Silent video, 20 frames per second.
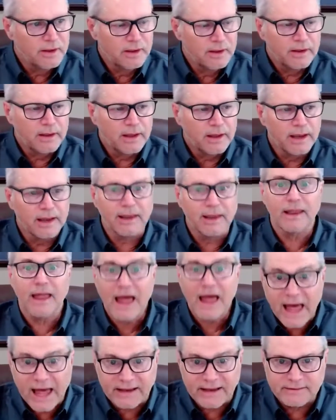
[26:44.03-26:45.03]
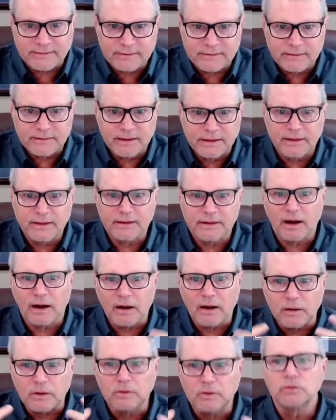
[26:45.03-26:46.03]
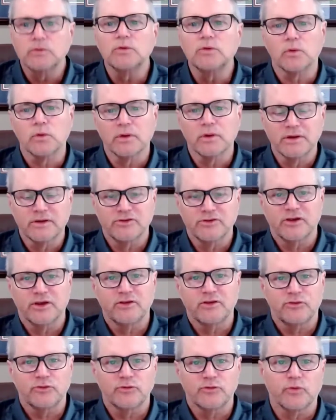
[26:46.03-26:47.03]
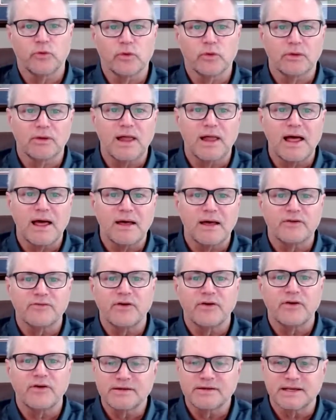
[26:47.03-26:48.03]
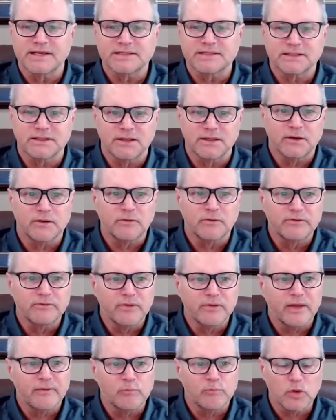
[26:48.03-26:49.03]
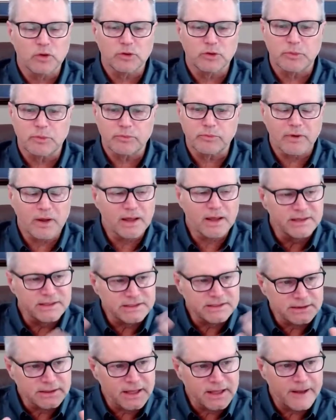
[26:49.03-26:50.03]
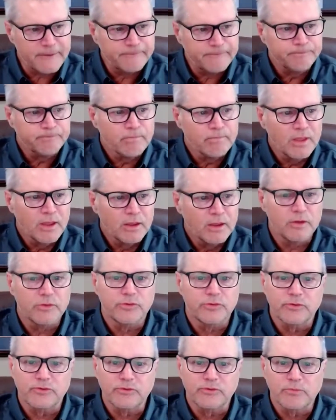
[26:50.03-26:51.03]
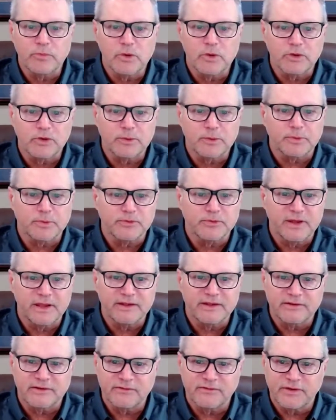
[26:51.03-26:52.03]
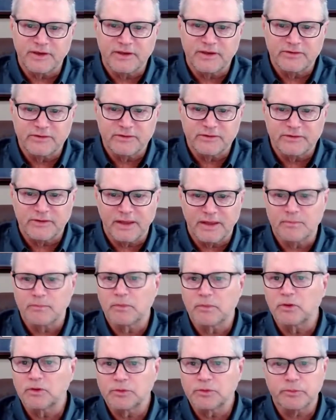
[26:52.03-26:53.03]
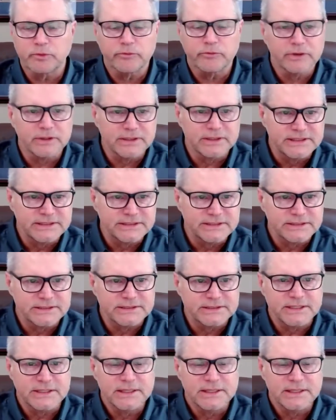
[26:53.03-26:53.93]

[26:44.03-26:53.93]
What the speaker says: a lot in our own organization for a lot of our testing. We've got multiple products that go through multiple testing phases and multiple releases.